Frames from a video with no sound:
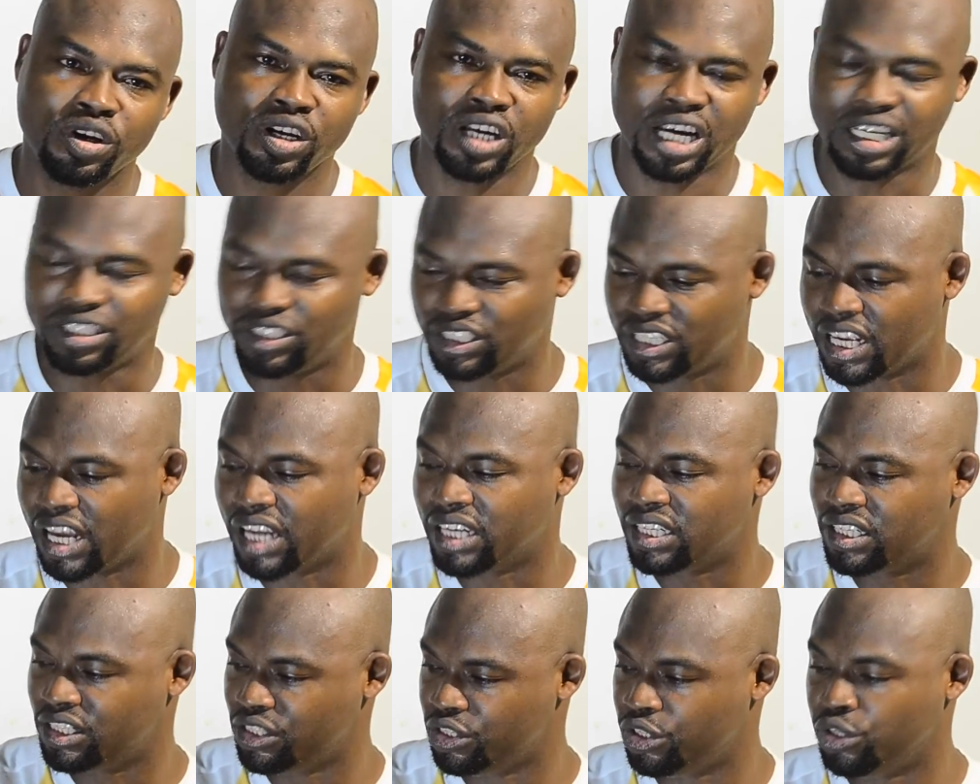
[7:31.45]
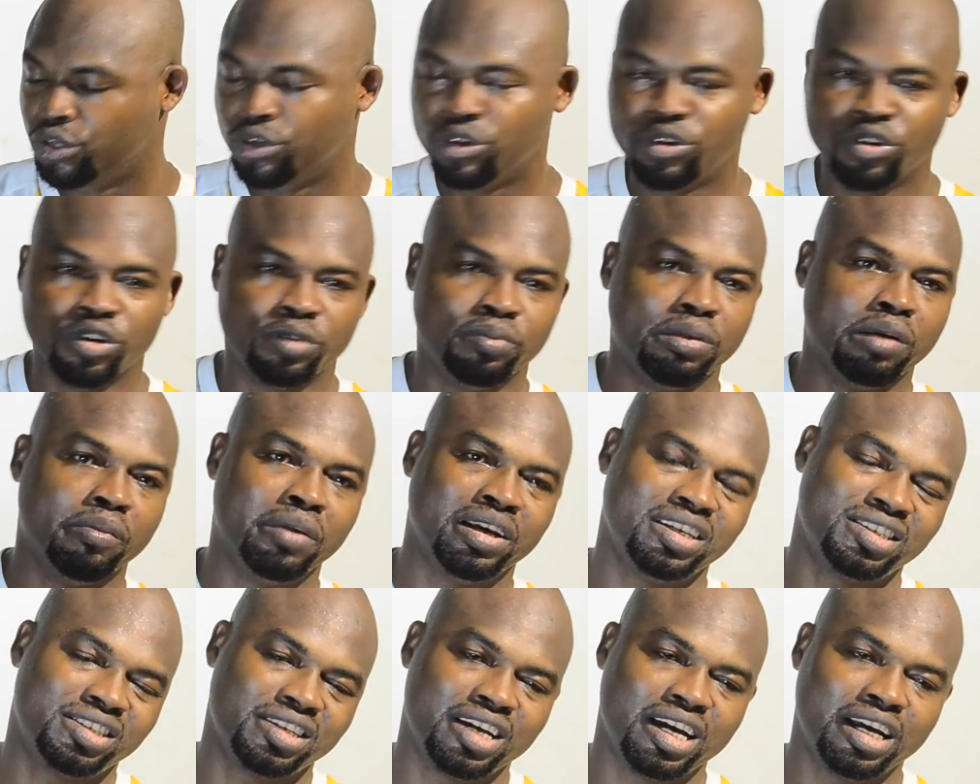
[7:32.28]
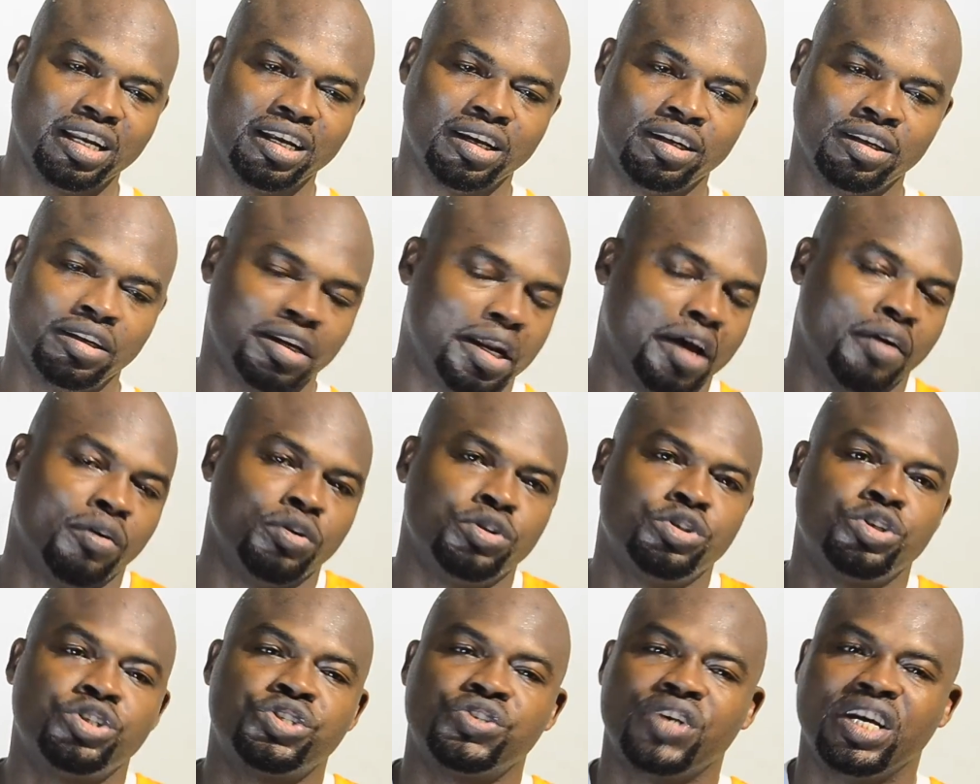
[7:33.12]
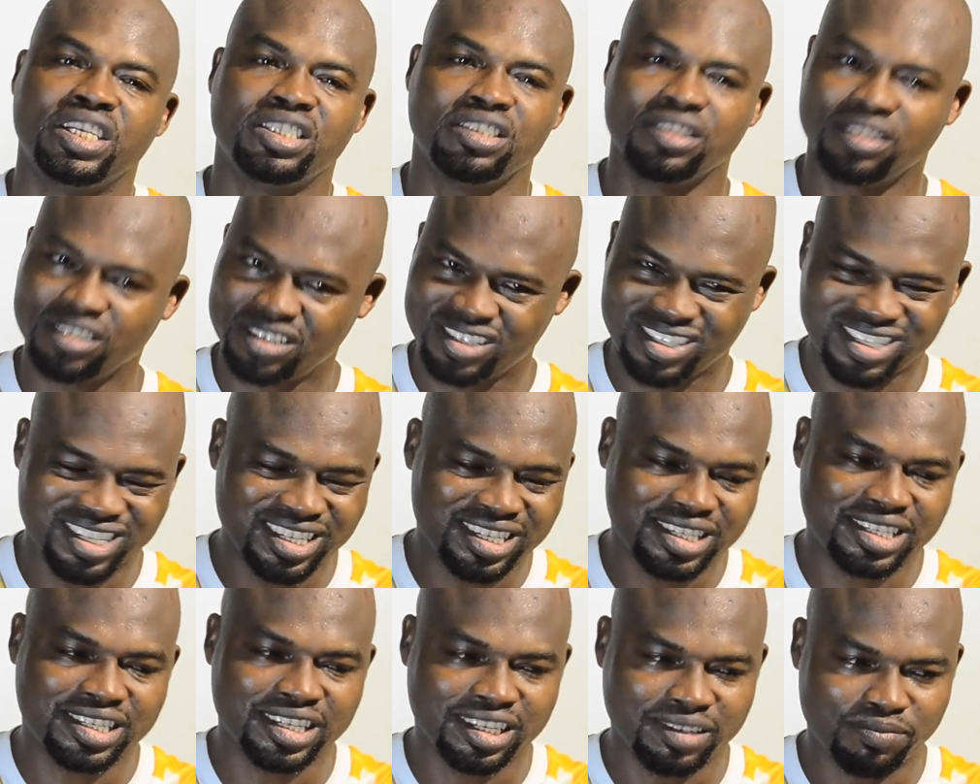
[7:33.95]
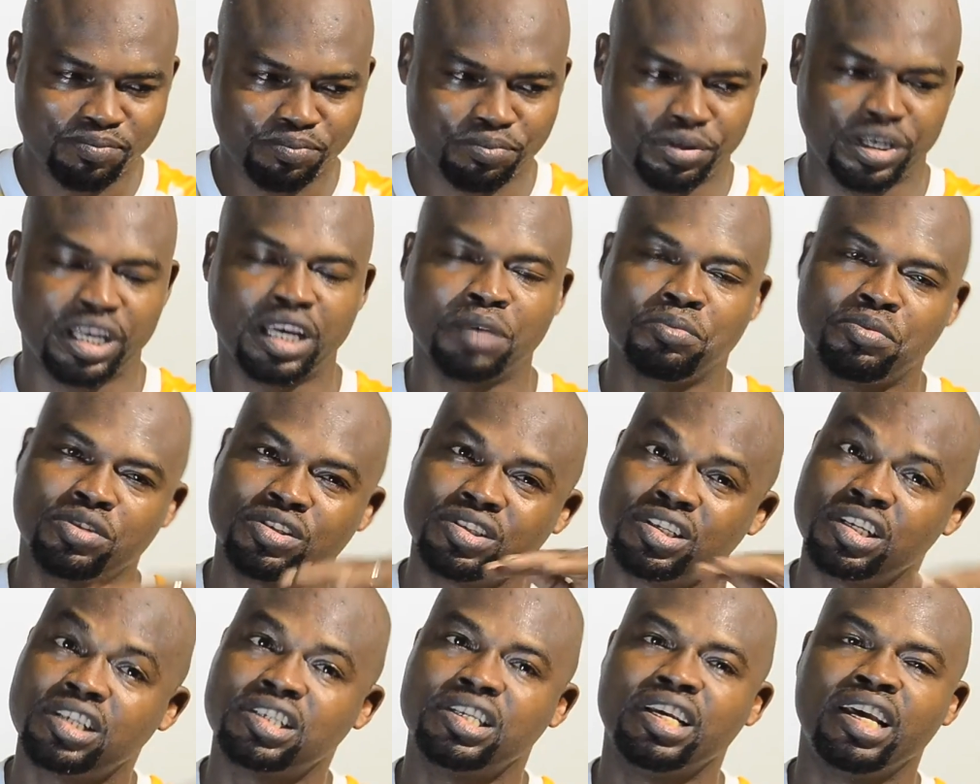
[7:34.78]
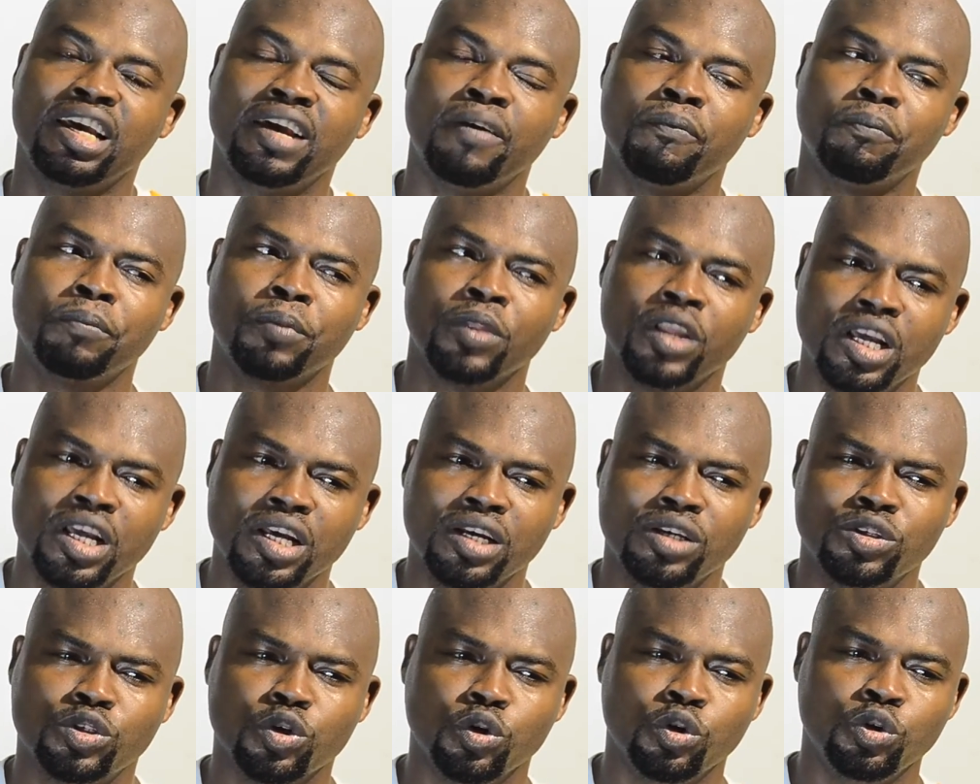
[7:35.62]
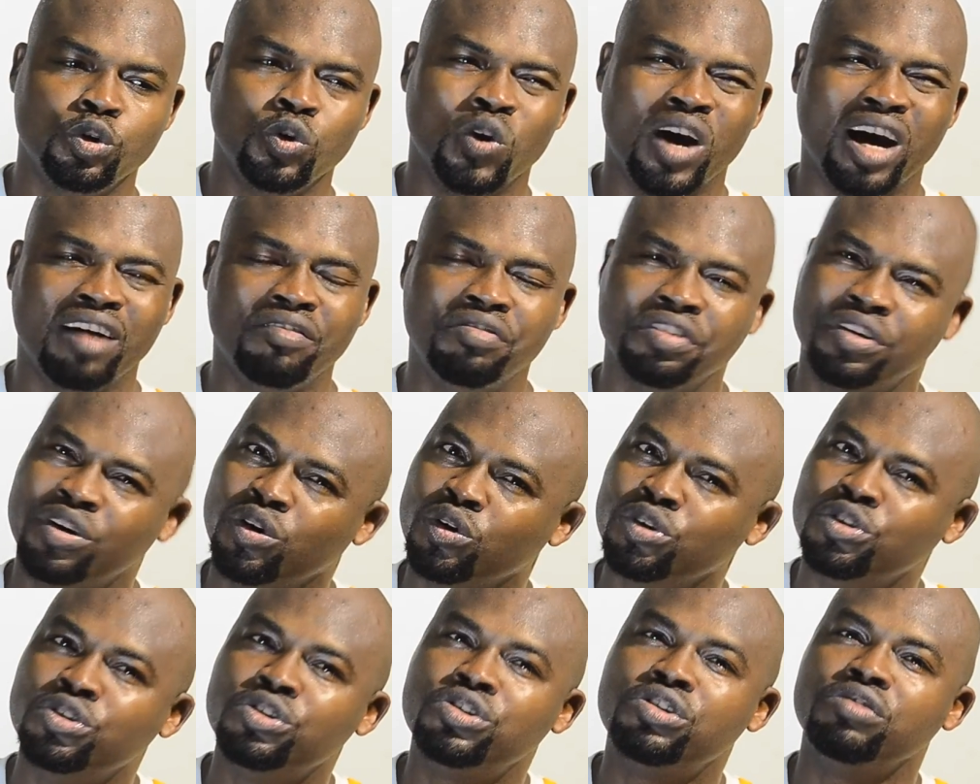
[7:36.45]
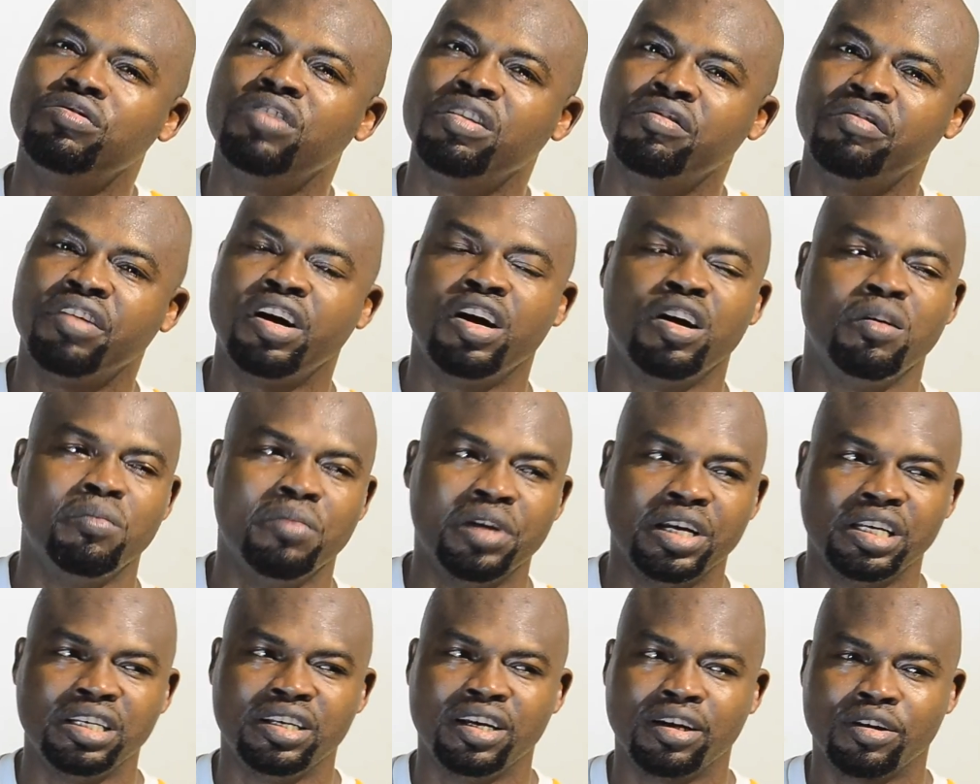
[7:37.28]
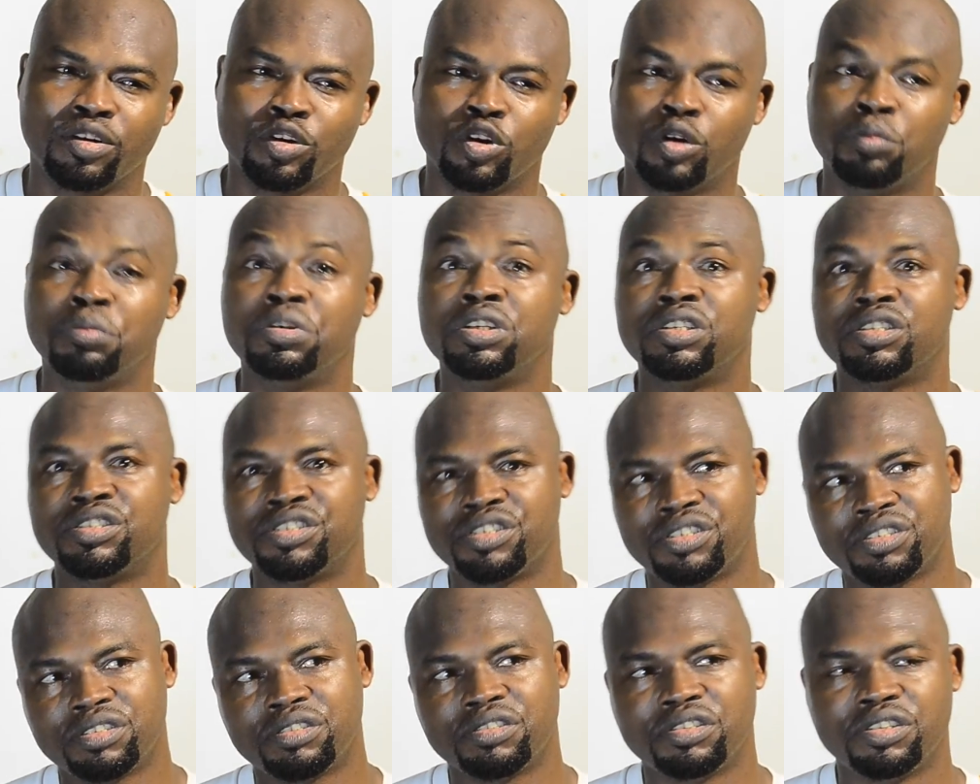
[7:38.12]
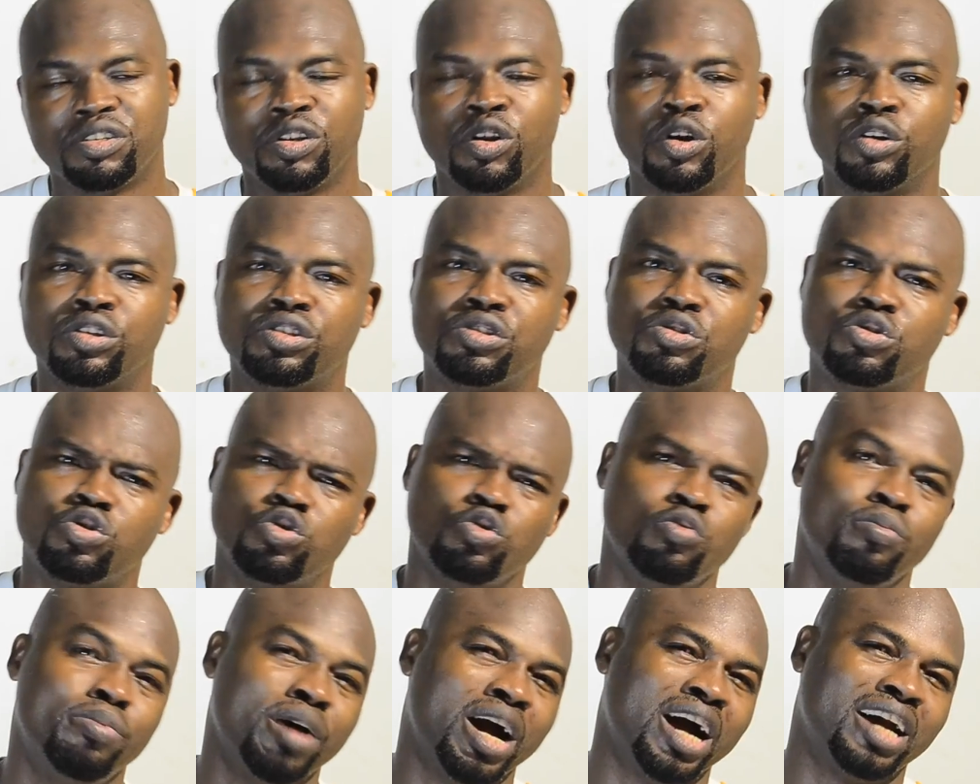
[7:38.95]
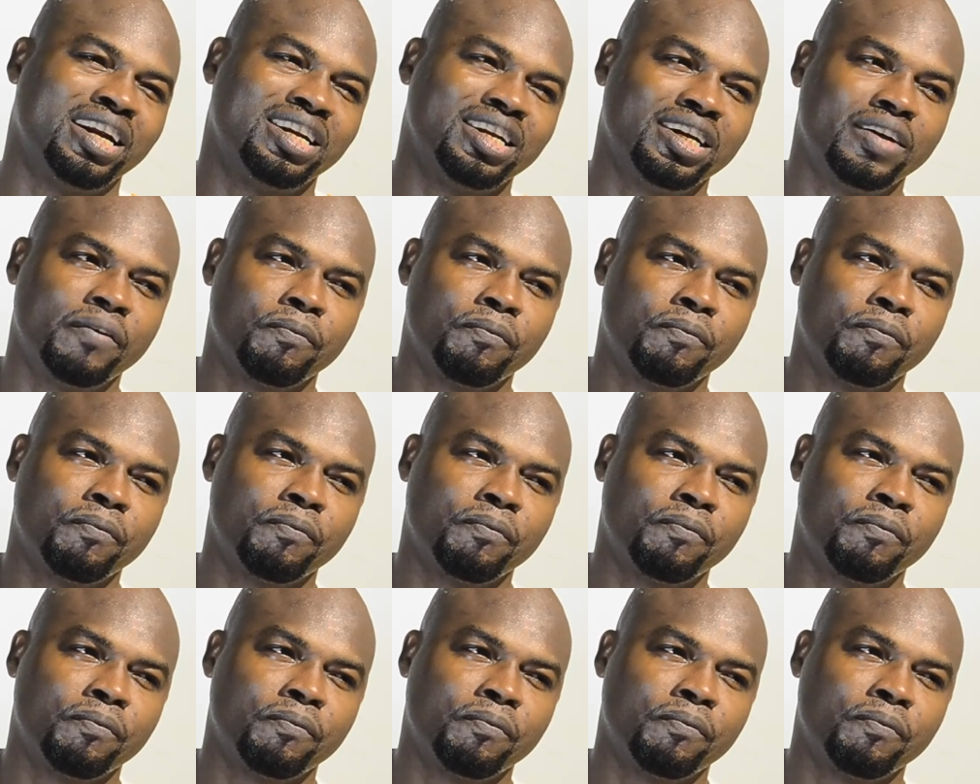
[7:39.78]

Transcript: I just had yogurt by my side and I was just writing 6 p.m. to 6 a.m. So you have a conducive environment, the economy is not too bad.